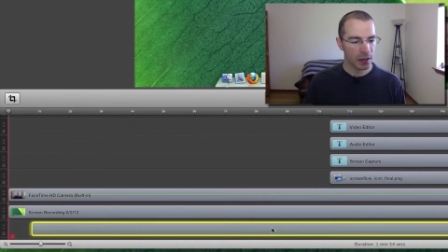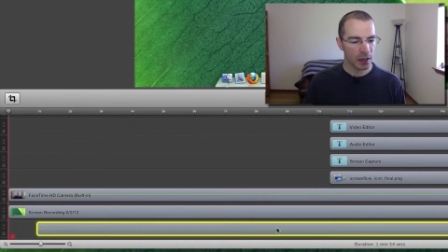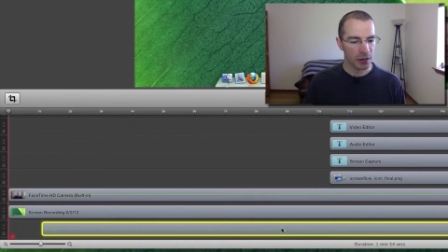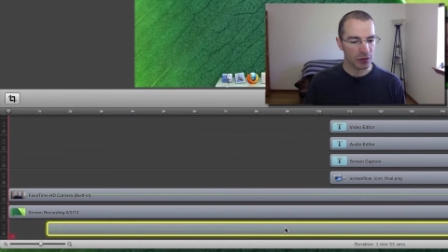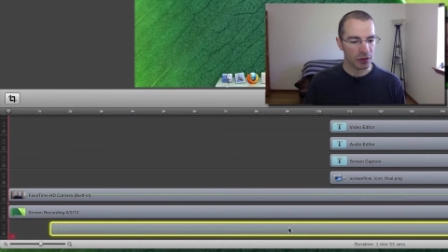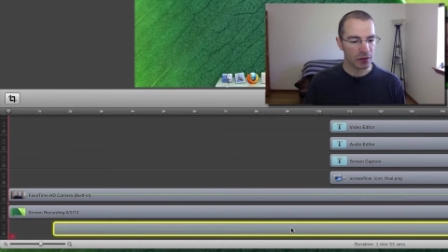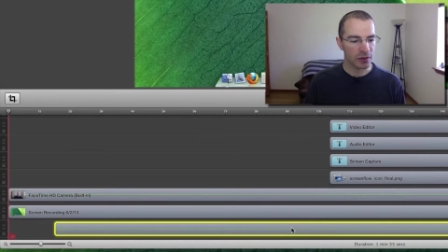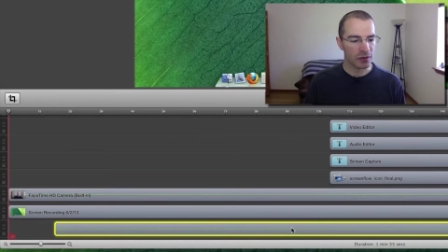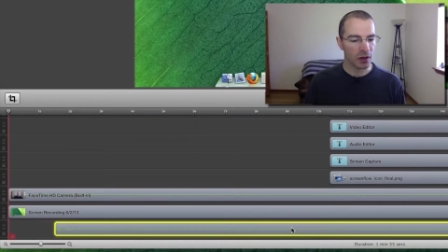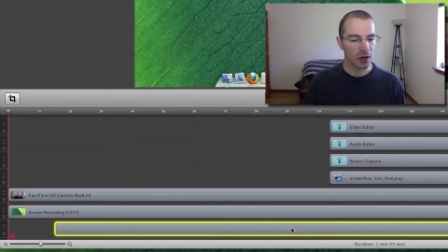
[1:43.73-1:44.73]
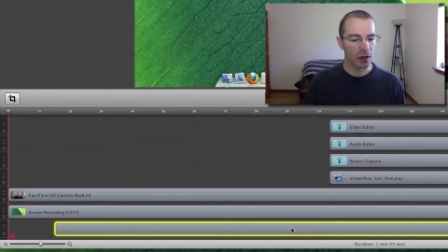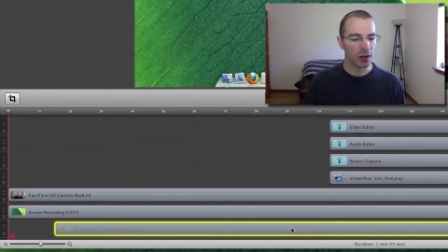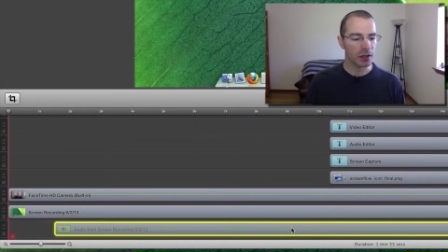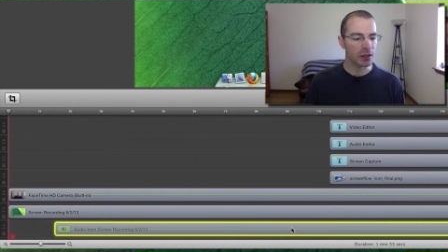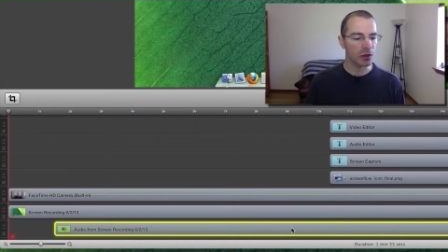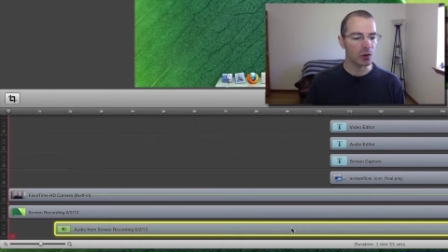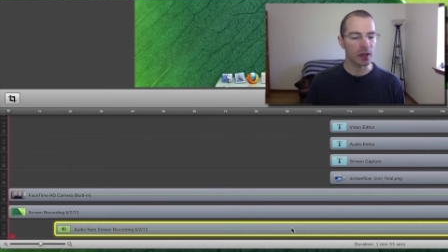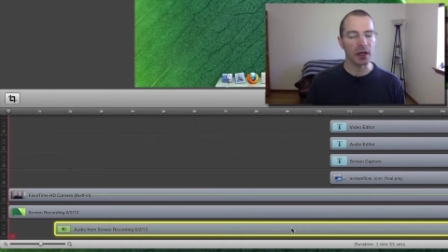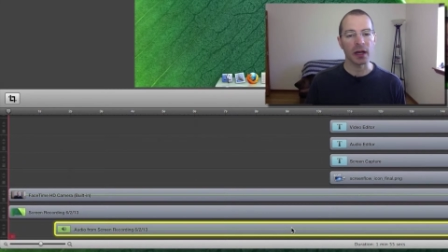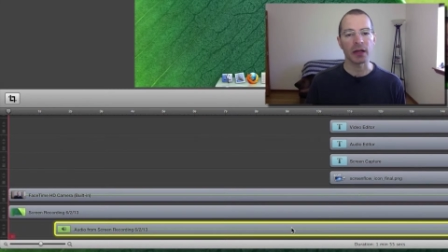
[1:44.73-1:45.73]
and took this audio
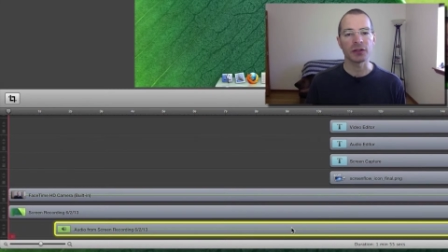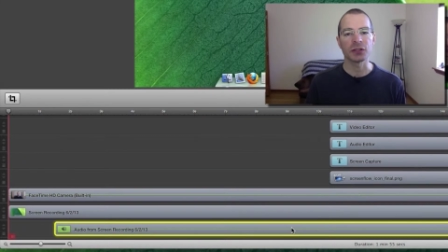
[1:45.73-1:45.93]
and I